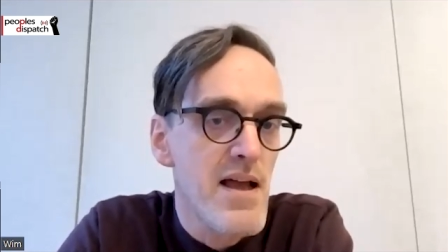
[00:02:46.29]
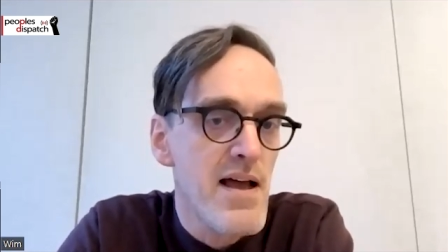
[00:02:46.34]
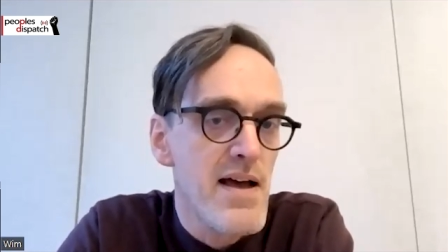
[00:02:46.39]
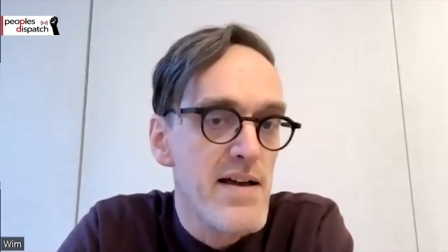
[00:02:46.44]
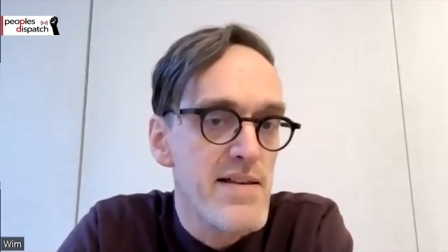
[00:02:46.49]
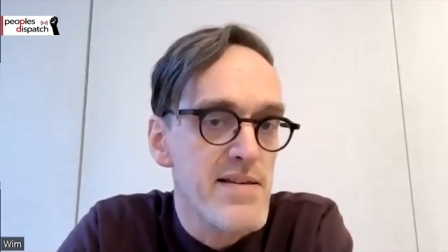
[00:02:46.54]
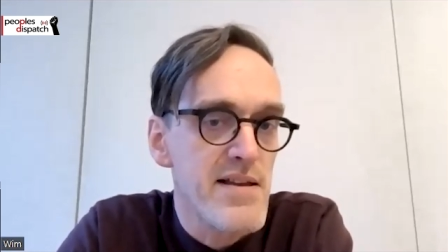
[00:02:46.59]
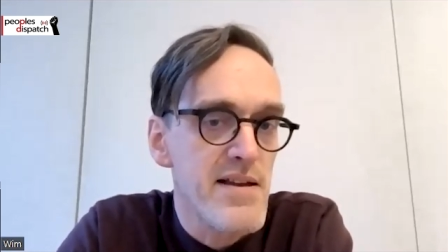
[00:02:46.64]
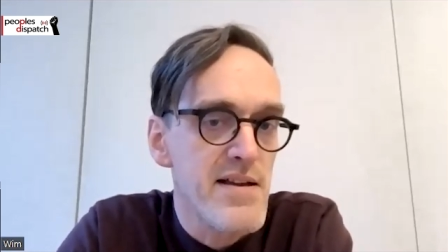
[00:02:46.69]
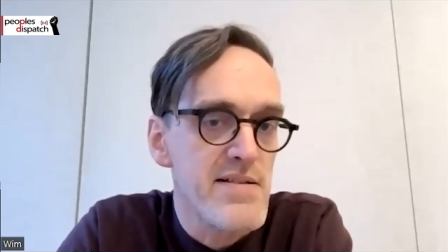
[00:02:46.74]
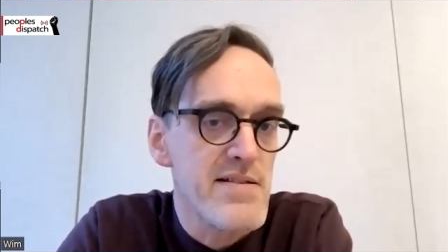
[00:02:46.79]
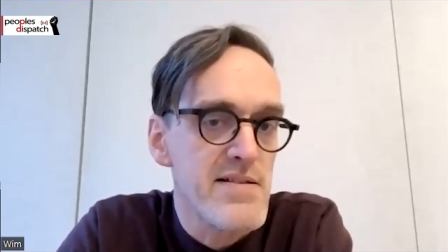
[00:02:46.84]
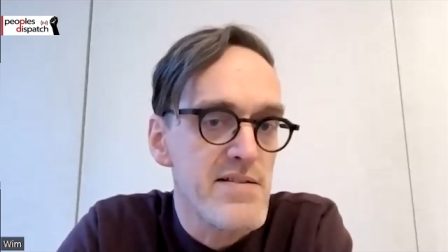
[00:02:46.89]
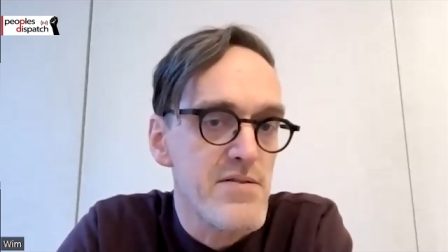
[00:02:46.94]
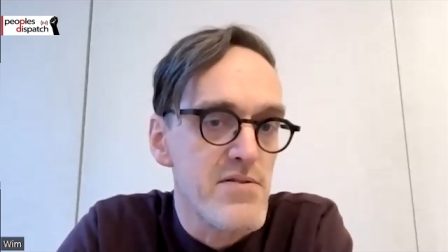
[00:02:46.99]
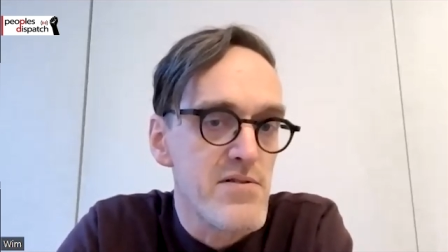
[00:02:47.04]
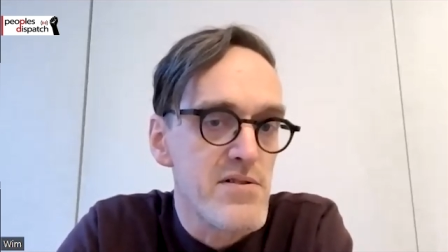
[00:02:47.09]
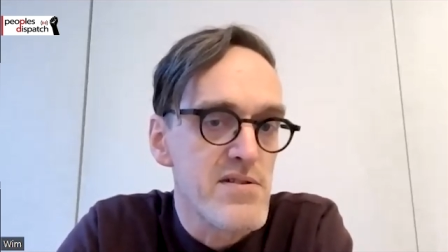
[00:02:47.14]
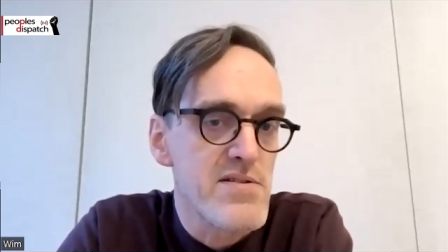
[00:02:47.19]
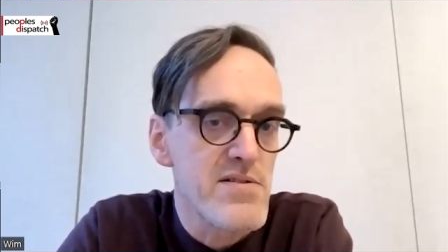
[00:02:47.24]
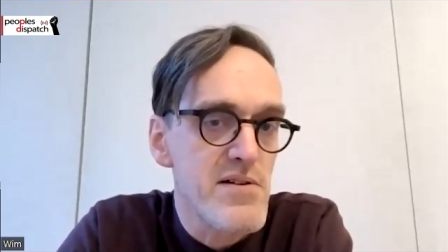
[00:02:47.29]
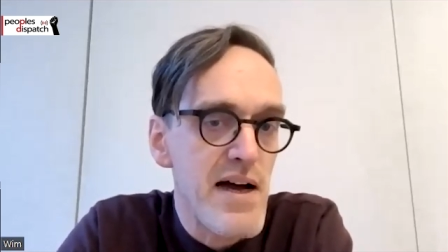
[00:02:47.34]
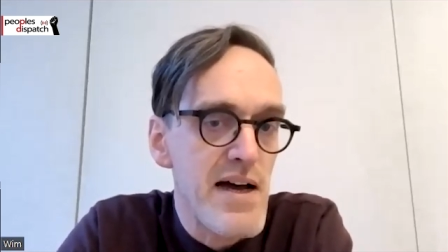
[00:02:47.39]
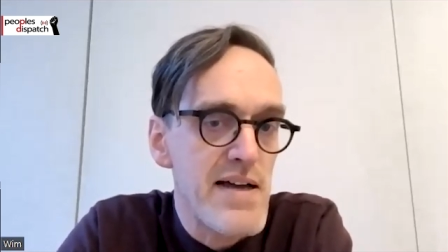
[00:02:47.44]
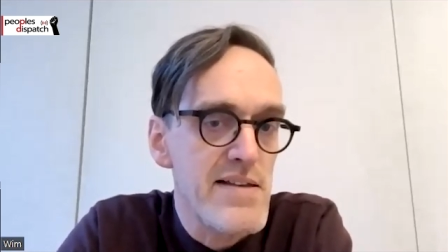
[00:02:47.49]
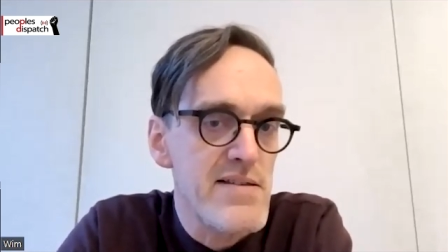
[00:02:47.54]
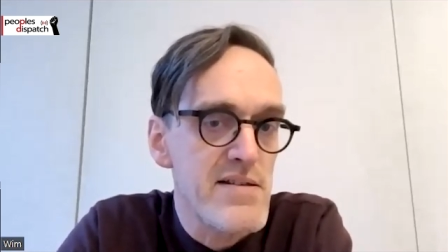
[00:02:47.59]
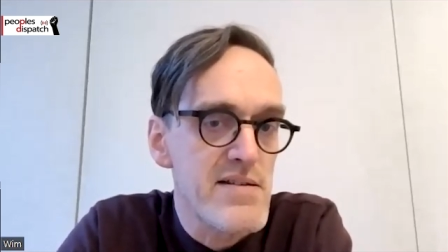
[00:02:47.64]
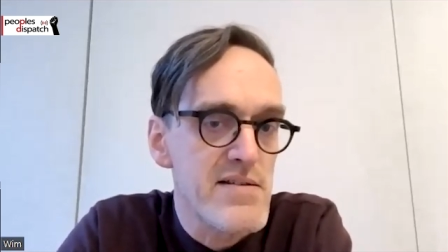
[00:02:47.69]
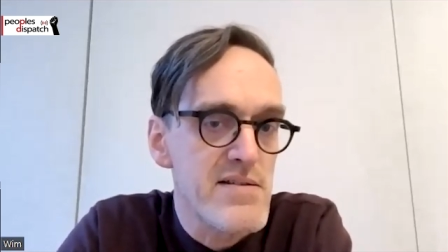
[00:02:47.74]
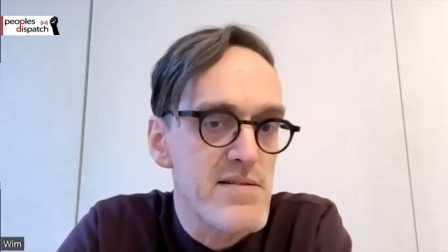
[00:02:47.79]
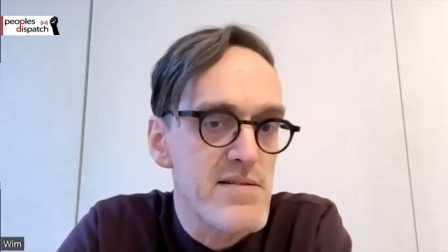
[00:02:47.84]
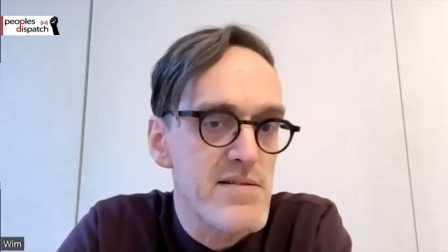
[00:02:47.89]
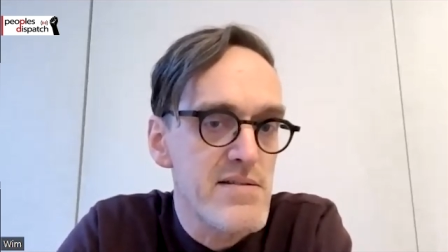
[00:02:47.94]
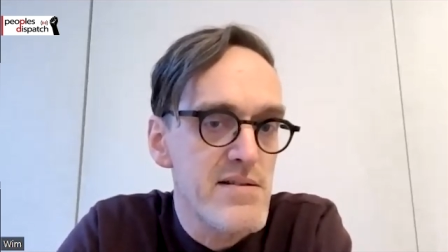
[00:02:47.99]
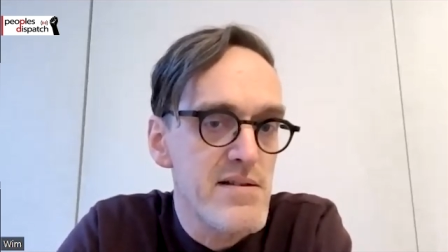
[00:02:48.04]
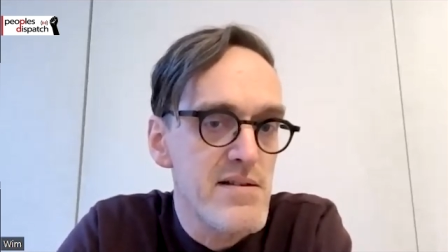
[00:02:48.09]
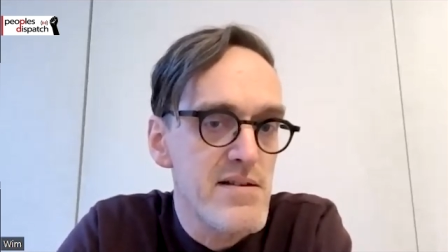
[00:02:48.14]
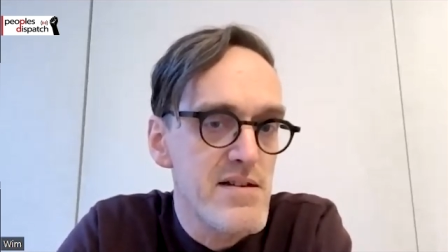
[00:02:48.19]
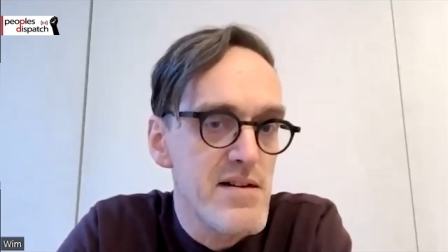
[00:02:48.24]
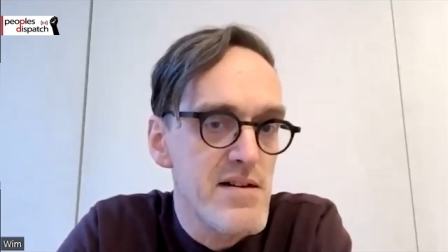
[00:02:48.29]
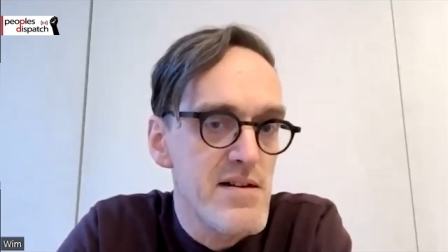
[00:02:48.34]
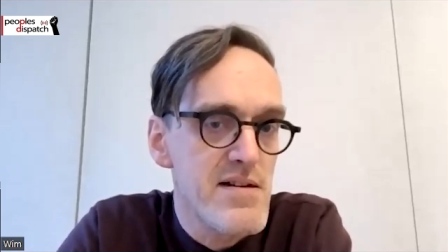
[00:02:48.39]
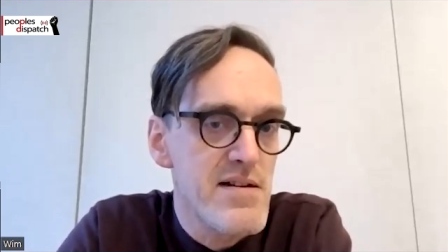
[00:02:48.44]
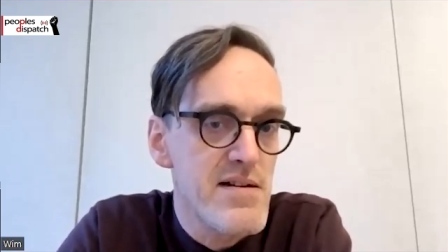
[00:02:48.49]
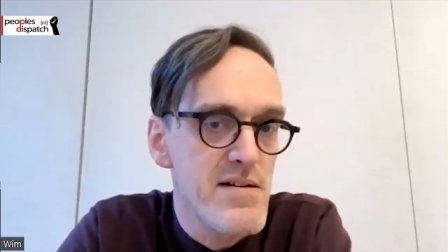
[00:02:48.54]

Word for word: And, and it also added uh,